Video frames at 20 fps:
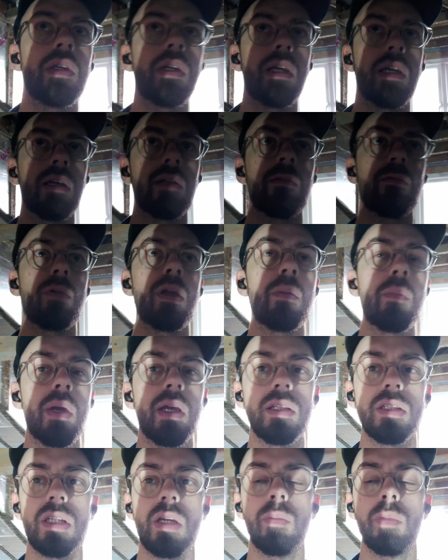and ring
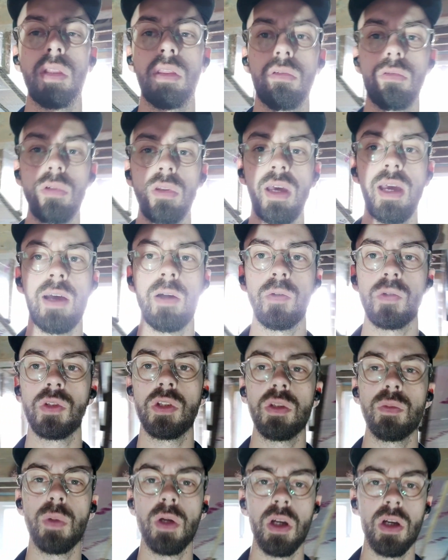mains coming through the house,
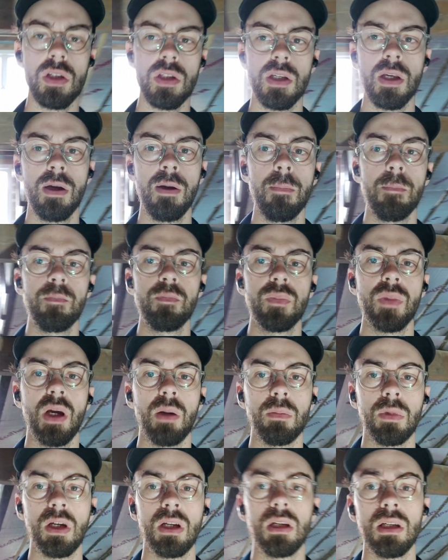just because
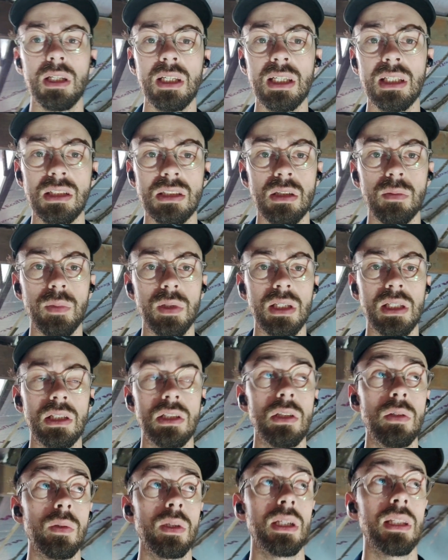I'm going to need to be
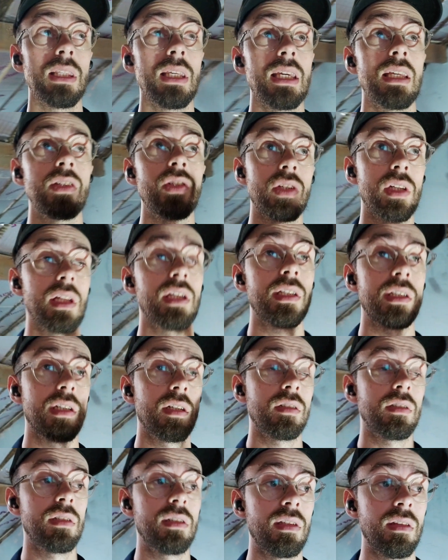doing the insulation
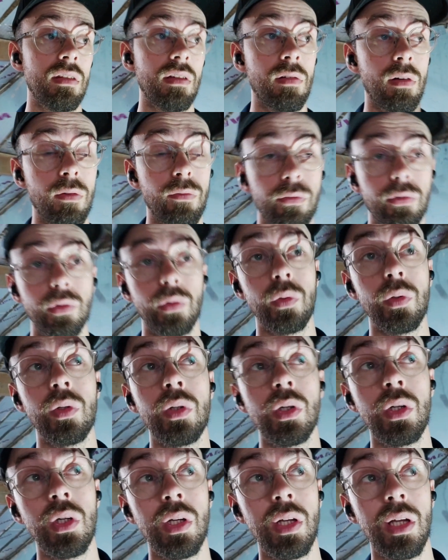underneath the ground floor
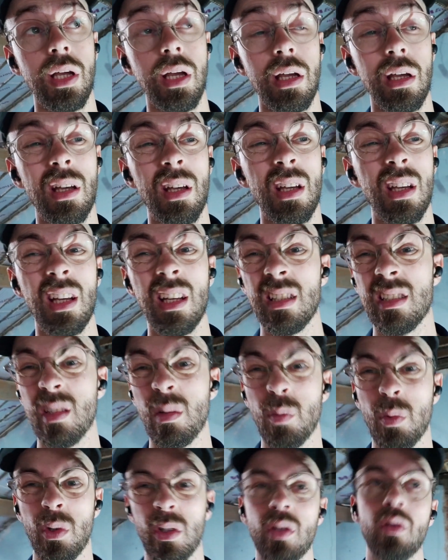at
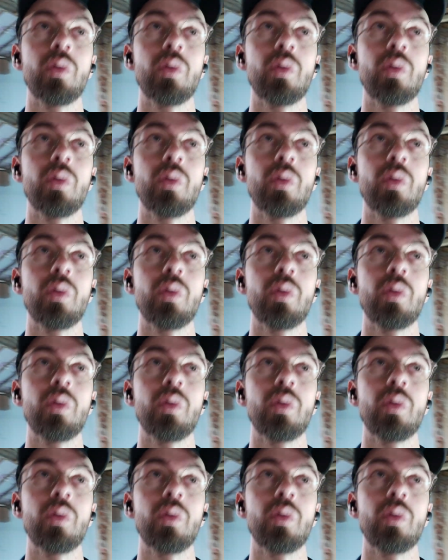some point.